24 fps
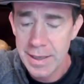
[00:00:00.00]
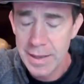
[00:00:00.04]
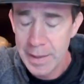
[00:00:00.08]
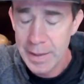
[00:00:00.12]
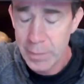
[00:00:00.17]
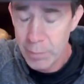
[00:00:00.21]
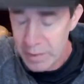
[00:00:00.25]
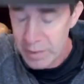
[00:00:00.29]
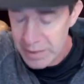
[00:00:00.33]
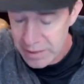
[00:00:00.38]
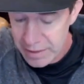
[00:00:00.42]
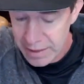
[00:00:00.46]

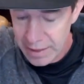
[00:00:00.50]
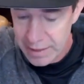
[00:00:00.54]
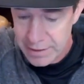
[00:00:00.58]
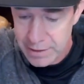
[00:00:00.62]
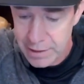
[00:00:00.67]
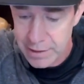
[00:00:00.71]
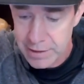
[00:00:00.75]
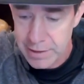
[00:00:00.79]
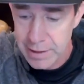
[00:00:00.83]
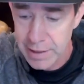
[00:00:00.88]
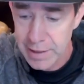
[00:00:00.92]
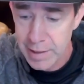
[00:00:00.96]
which gets
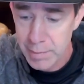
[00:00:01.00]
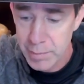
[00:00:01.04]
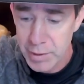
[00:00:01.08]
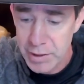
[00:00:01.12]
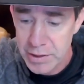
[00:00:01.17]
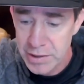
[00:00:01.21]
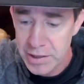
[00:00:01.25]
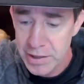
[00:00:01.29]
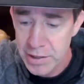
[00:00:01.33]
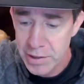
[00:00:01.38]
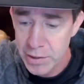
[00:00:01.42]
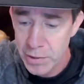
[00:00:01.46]
us to number
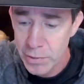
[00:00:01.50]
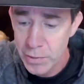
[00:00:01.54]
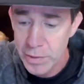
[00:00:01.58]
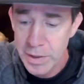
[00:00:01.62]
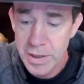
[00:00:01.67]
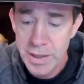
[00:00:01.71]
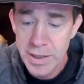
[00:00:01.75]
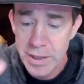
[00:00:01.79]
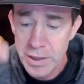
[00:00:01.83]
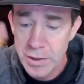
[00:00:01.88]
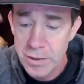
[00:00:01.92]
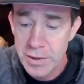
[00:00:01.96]
two,
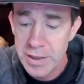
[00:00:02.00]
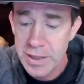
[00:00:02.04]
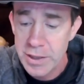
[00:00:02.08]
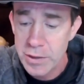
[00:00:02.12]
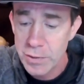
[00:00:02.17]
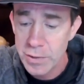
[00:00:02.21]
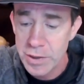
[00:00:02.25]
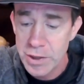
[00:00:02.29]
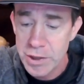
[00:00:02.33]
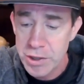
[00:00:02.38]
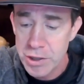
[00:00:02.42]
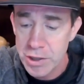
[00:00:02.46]
you need
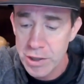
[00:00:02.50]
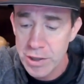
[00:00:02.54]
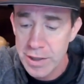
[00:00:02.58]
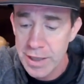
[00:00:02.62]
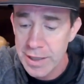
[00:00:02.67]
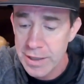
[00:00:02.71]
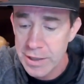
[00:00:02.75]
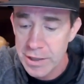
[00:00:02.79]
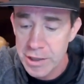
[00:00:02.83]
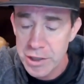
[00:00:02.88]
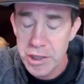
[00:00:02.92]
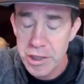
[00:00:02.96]
to ensure that
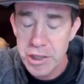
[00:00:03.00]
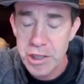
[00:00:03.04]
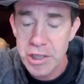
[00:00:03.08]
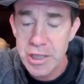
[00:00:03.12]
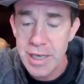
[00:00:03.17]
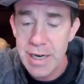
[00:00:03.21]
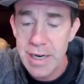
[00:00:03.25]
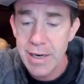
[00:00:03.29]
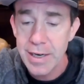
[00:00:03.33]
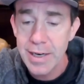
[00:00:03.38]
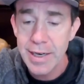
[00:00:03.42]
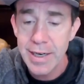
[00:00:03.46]
you're
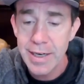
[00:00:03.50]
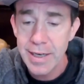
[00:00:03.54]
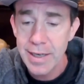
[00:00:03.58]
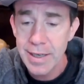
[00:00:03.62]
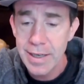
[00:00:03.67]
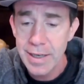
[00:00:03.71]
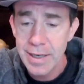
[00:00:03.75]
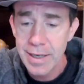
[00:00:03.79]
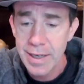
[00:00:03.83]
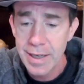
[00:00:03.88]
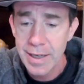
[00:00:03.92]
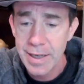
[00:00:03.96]
sharing
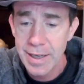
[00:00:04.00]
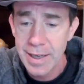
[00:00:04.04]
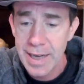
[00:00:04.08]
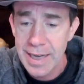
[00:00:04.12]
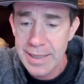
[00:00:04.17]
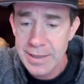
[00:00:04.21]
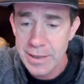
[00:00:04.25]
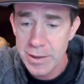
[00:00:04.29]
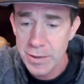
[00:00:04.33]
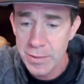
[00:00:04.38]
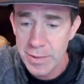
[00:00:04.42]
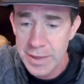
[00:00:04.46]

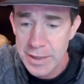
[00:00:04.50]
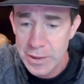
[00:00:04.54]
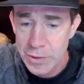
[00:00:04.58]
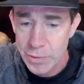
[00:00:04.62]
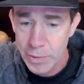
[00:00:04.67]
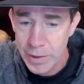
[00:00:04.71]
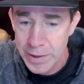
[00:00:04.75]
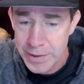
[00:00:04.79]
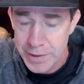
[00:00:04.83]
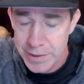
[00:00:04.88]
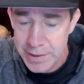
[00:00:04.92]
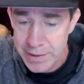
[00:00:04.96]
lesson
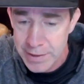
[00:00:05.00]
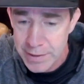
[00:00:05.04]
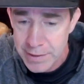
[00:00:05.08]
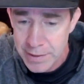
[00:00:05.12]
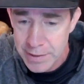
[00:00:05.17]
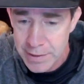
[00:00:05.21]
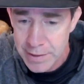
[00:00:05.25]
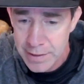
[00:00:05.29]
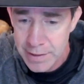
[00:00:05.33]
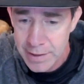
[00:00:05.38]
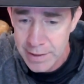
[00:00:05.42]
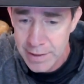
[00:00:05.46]

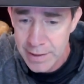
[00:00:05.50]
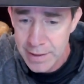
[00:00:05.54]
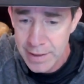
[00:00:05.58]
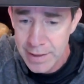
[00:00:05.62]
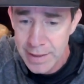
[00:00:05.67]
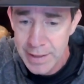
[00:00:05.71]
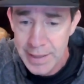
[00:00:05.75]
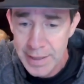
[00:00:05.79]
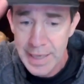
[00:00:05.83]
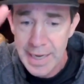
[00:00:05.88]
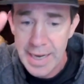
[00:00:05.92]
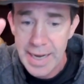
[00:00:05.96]
resources.
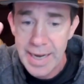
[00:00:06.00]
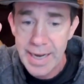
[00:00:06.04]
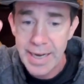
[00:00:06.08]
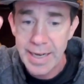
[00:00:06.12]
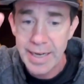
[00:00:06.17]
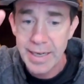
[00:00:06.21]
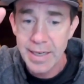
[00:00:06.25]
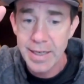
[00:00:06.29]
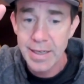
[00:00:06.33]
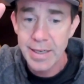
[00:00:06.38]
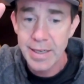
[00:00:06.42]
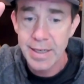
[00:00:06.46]

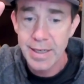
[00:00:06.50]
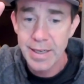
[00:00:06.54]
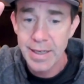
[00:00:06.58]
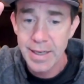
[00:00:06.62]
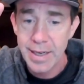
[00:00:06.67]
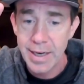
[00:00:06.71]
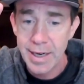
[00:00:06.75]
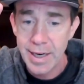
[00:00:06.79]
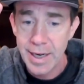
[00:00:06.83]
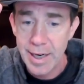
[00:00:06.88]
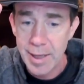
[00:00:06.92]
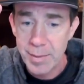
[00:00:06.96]
And
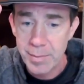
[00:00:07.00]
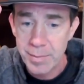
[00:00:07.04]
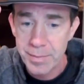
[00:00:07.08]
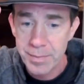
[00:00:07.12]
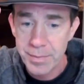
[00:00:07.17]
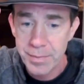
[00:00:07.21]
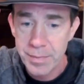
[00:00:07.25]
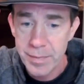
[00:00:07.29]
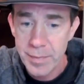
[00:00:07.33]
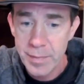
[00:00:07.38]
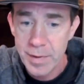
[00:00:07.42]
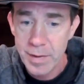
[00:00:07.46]

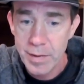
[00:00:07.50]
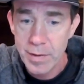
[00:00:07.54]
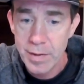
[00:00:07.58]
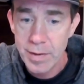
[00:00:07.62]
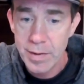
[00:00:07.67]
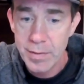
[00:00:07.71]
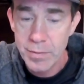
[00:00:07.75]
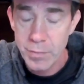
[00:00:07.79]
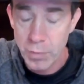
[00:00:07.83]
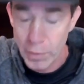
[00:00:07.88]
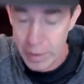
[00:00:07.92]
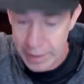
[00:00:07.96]
um,
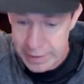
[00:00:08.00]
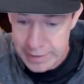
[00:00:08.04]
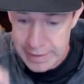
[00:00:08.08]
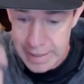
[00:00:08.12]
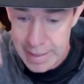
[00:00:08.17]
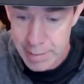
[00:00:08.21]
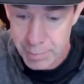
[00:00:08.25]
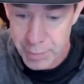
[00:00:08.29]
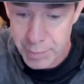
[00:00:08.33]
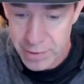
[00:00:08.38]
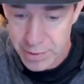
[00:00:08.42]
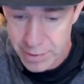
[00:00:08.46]
for
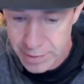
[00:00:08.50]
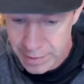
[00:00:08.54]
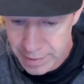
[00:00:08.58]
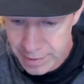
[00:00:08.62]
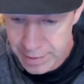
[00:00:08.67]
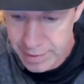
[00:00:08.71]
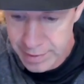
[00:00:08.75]
example,